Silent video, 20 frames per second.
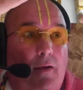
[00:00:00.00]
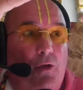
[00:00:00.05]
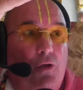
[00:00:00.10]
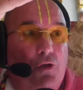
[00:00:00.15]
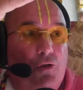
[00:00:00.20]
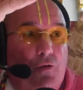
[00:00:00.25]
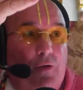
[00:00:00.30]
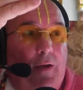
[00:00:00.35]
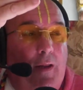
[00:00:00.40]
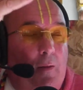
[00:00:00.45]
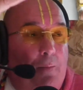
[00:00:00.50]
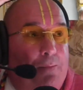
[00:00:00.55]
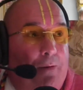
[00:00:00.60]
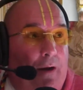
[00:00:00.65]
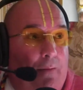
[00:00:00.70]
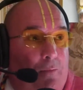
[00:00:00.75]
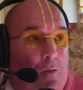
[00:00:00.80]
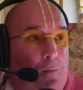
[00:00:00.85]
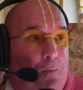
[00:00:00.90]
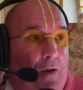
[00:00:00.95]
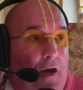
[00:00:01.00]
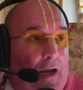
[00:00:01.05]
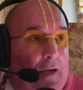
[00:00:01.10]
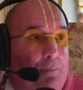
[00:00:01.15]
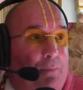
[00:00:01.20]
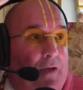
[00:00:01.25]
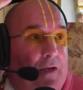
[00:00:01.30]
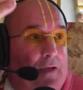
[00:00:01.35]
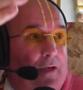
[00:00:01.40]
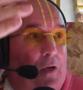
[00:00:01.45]
Srila Prabhupada
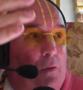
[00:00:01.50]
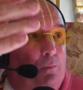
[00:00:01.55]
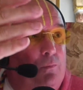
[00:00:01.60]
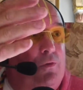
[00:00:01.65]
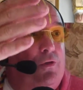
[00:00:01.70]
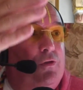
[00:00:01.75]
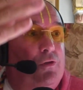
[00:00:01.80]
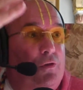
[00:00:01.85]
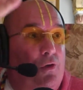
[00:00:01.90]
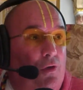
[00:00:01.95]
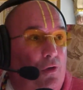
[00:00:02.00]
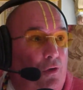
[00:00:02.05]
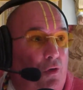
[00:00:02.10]
becomes